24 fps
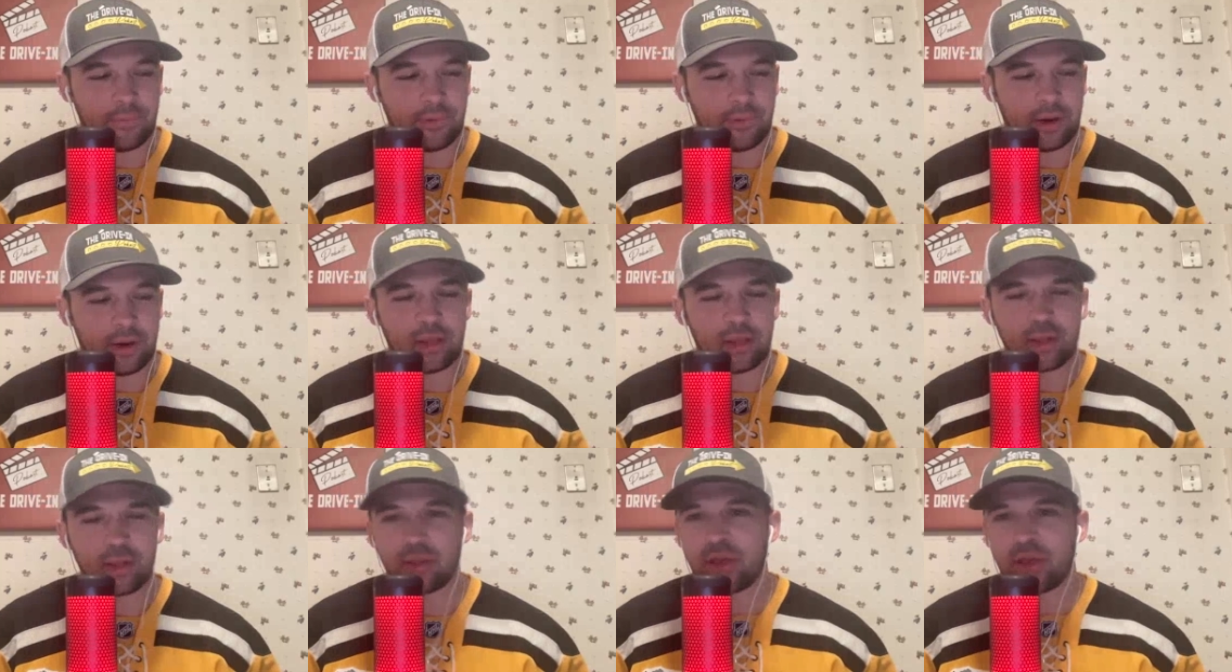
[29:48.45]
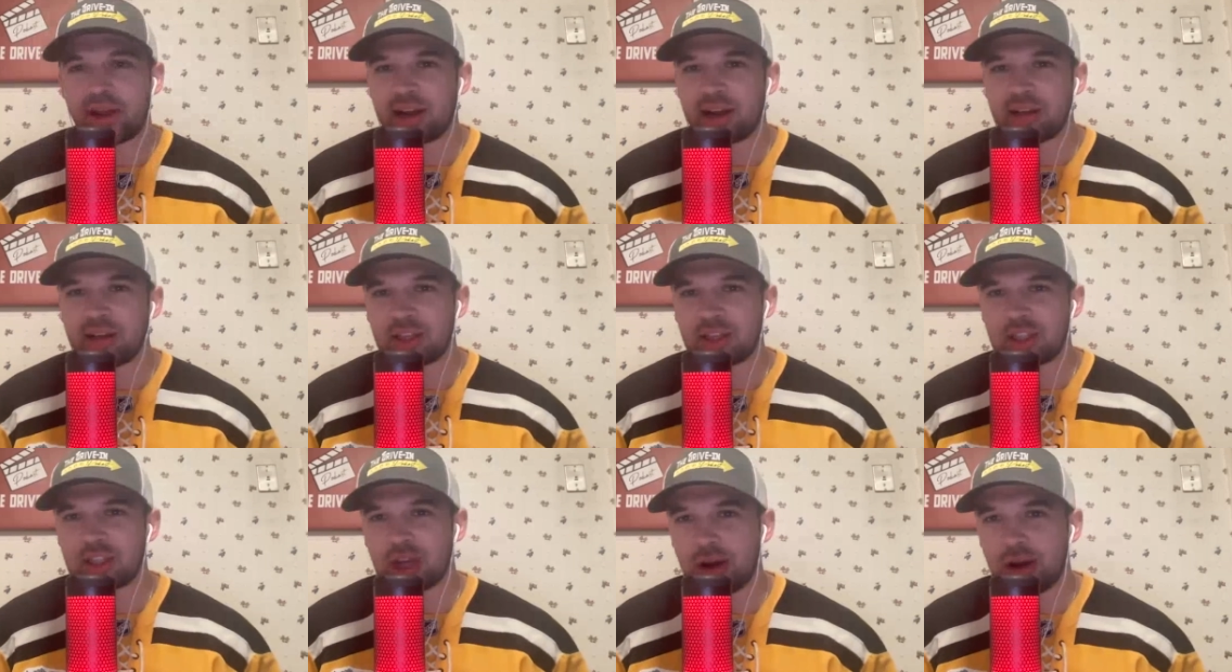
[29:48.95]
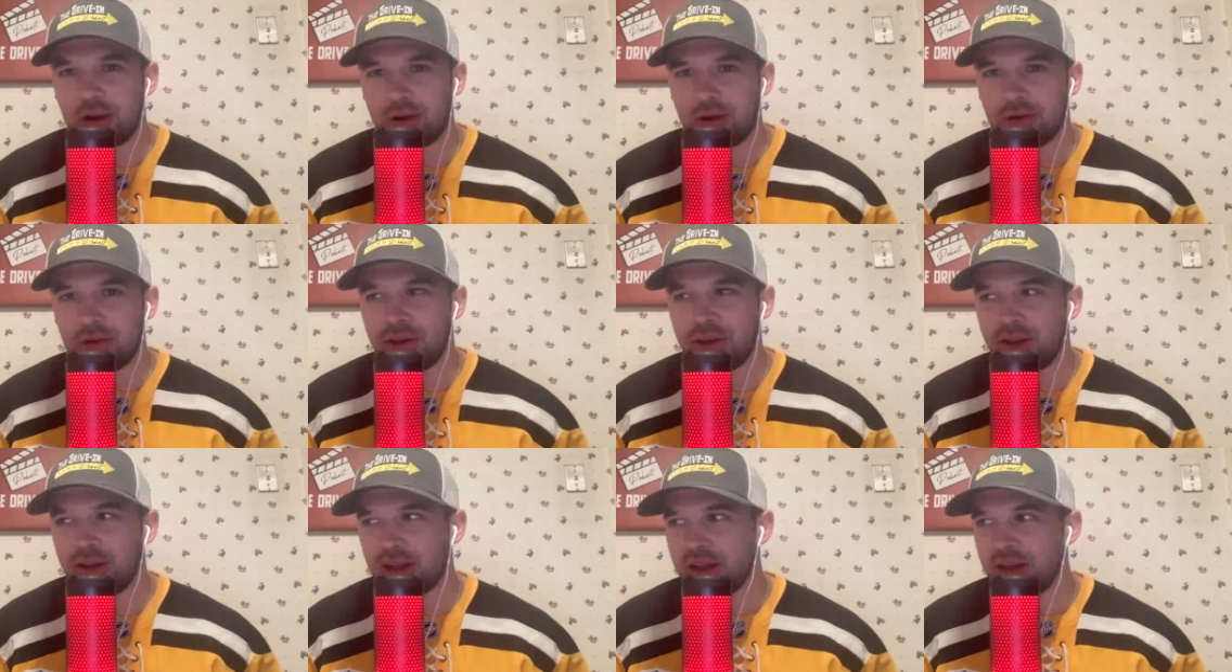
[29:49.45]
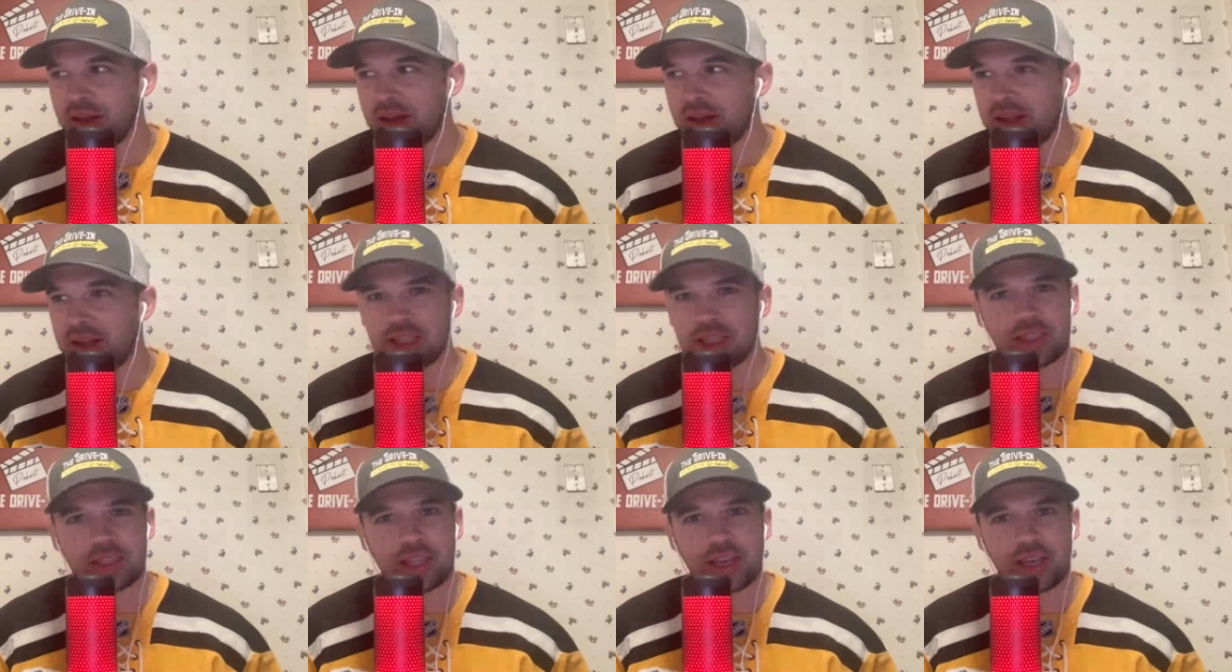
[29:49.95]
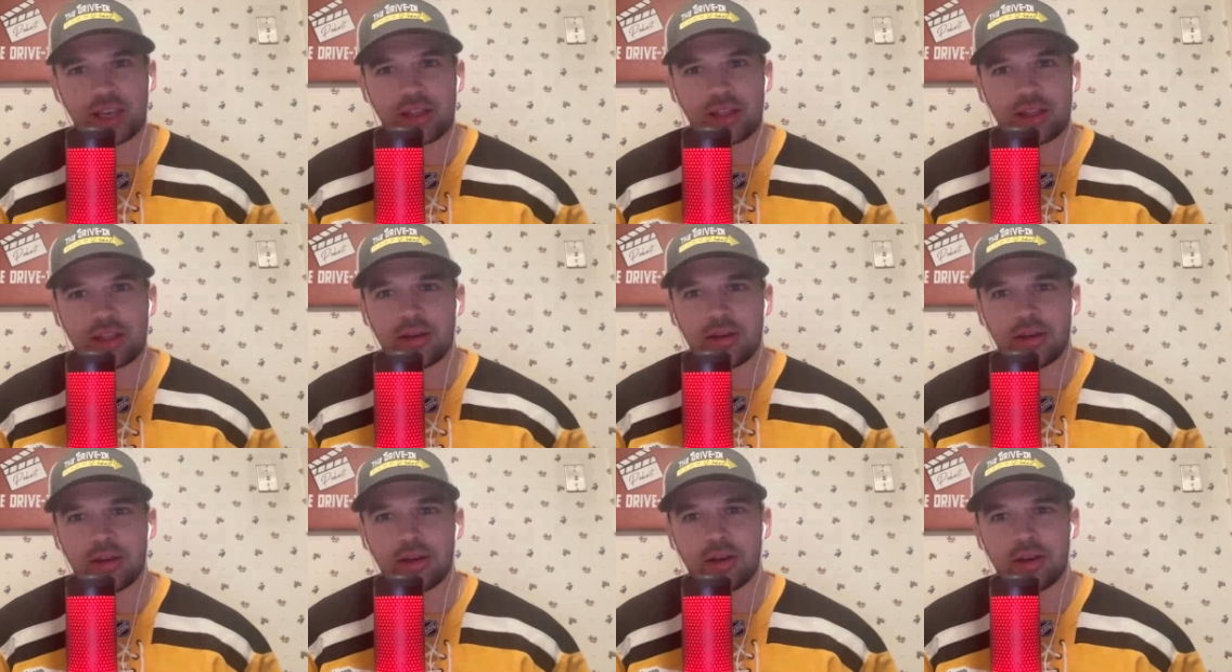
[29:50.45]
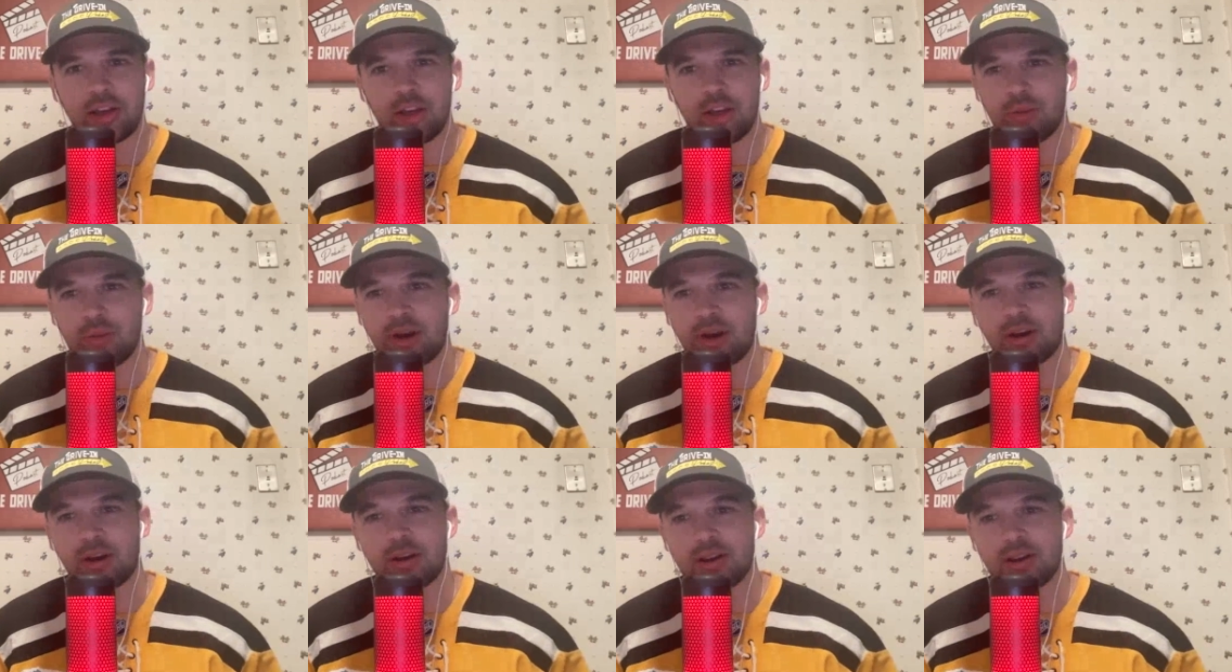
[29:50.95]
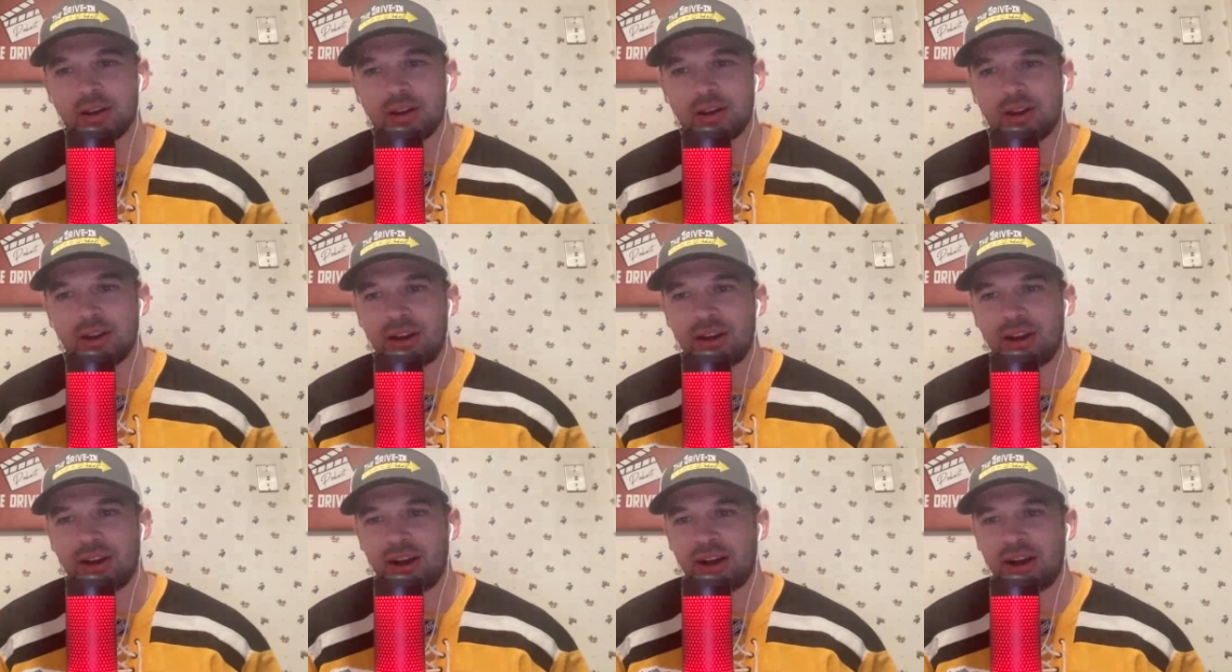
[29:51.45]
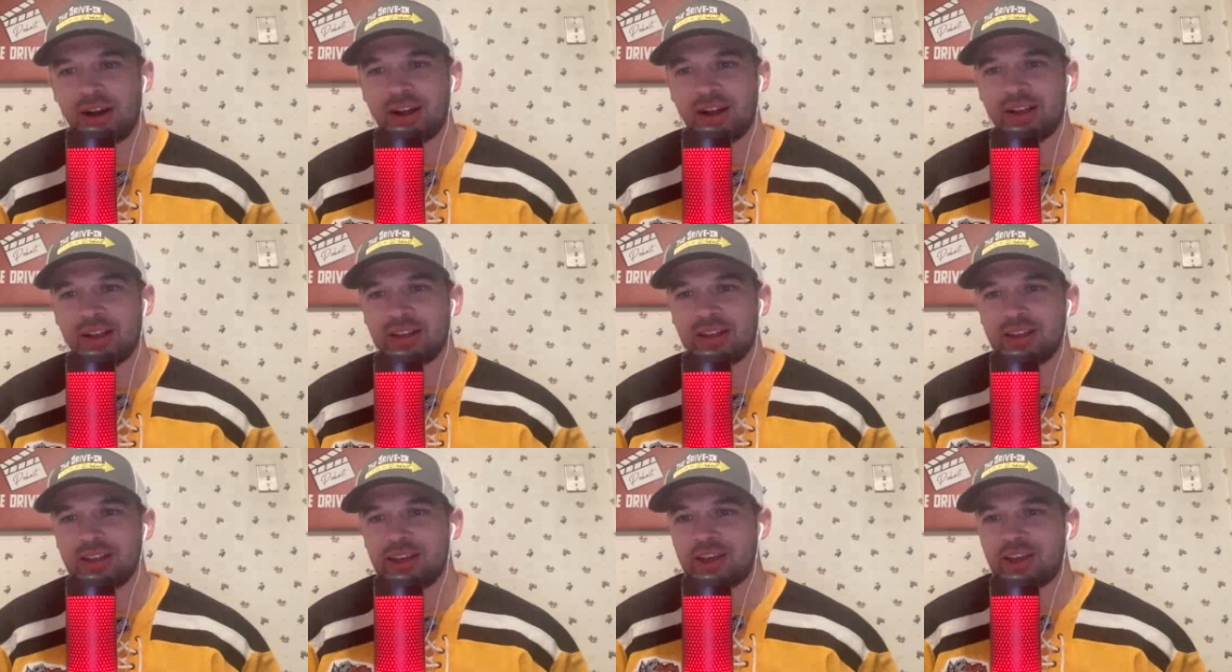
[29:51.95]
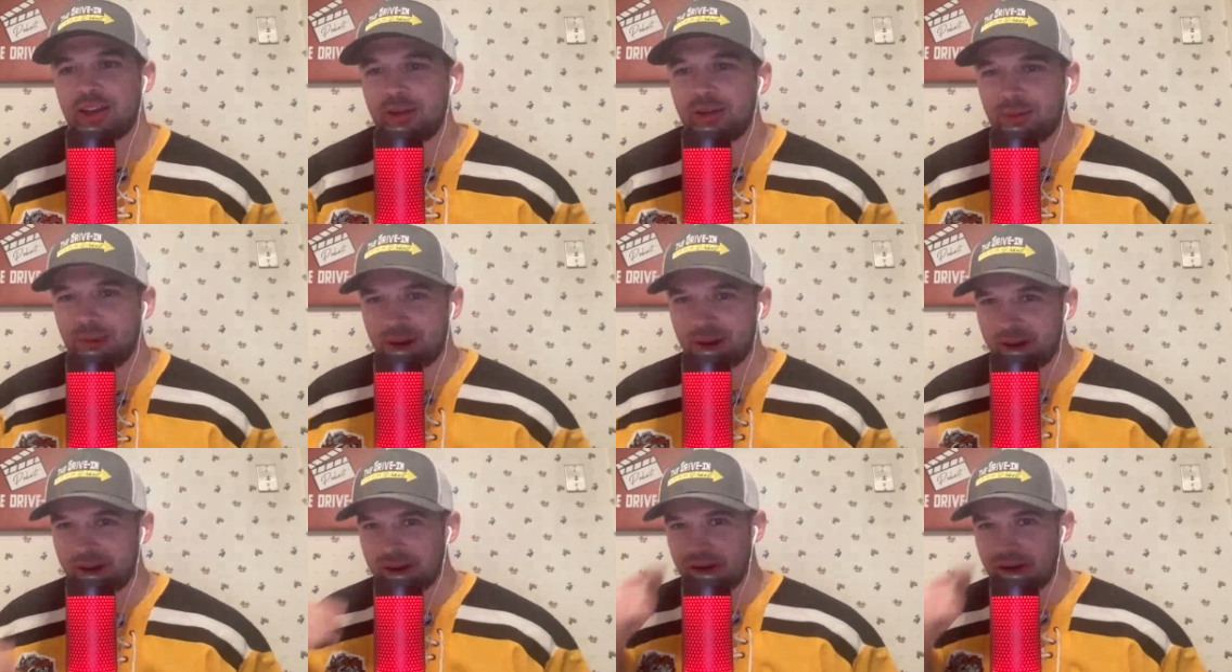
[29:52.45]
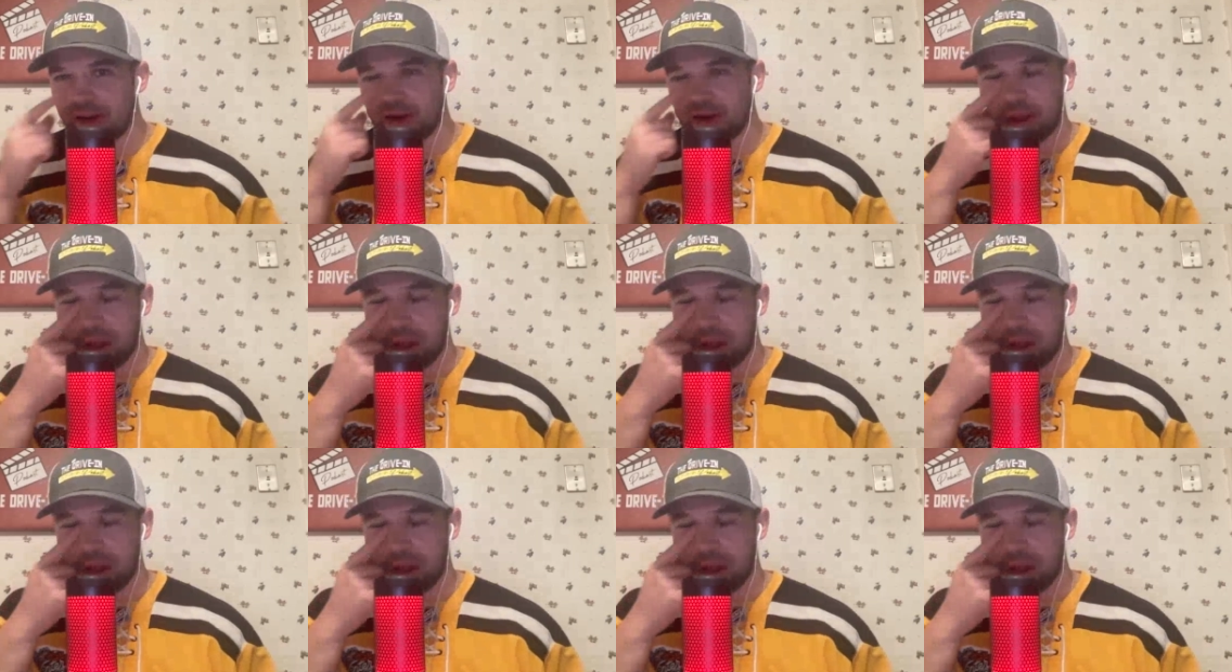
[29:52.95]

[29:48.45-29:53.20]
another thing on the tone is like the humor. Uh, the humor